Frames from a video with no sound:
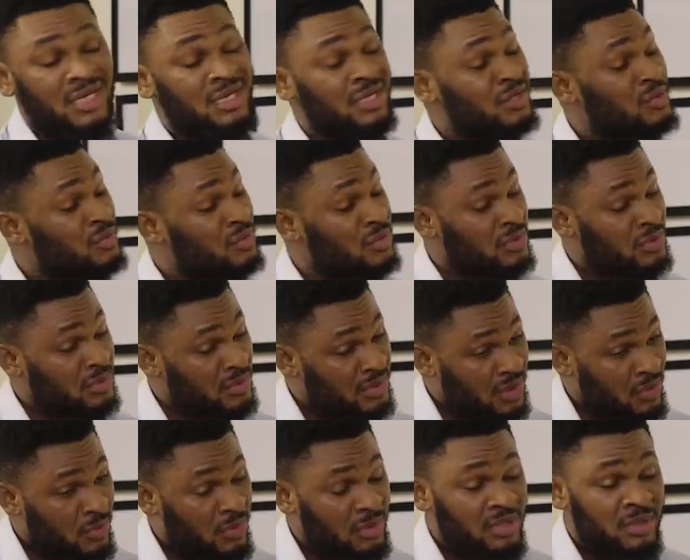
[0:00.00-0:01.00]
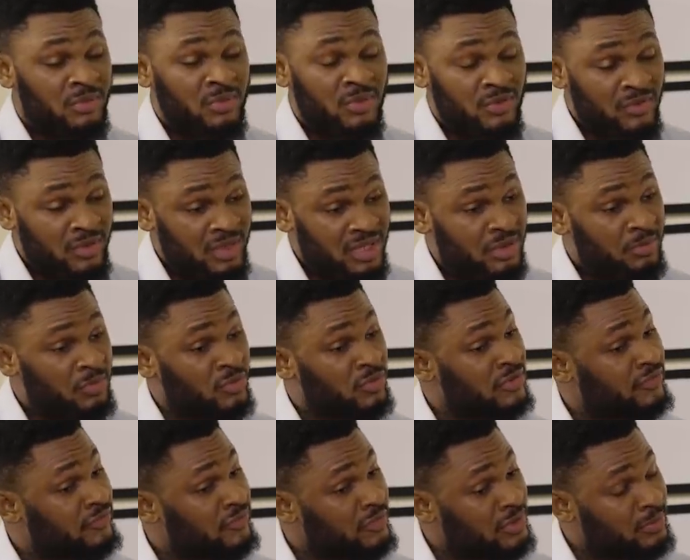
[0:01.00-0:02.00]
need you to know that what I'm
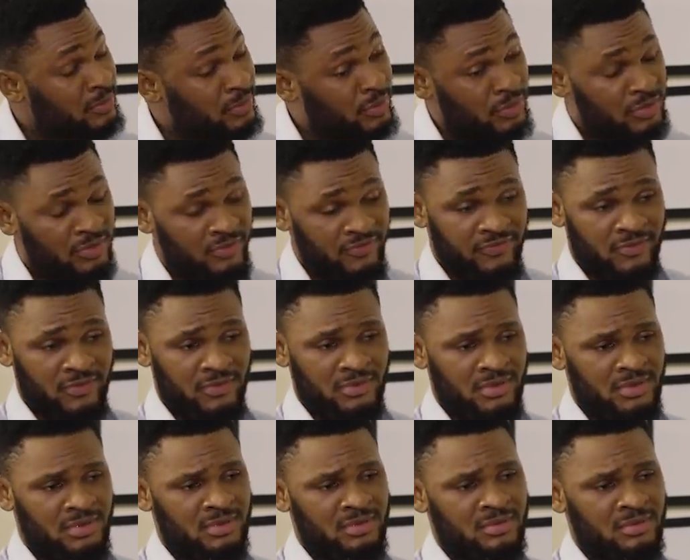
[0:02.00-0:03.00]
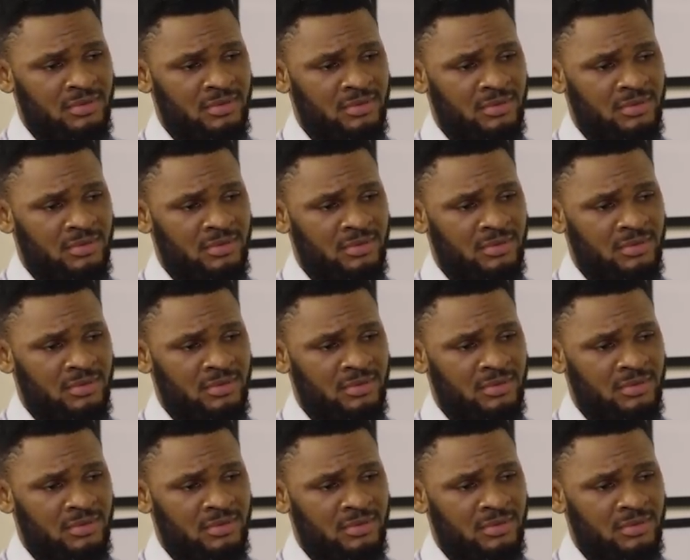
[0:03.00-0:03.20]
doing for the both of us.